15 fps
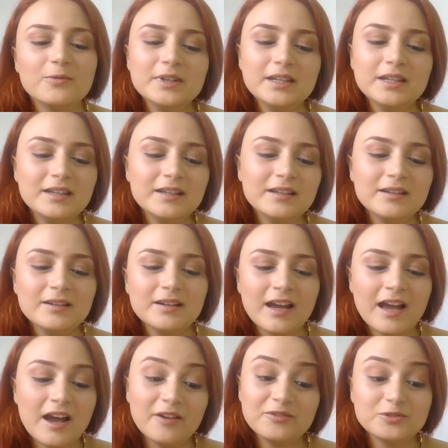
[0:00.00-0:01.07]
we
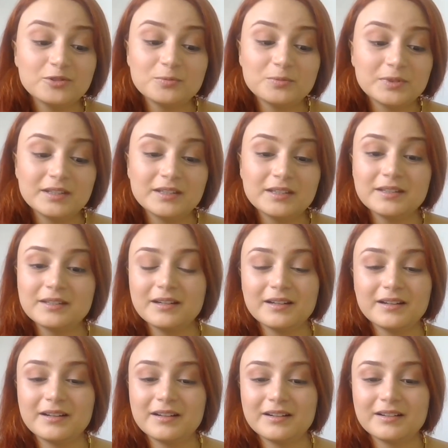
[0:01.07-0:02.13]
have to be
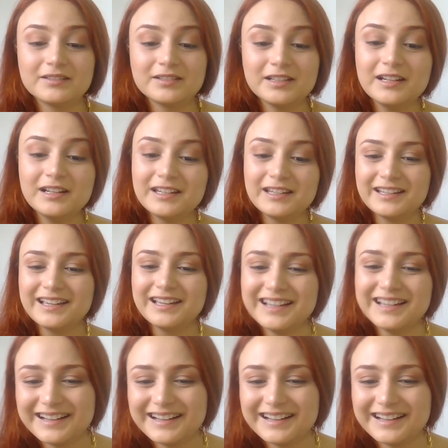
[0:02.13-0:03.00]
really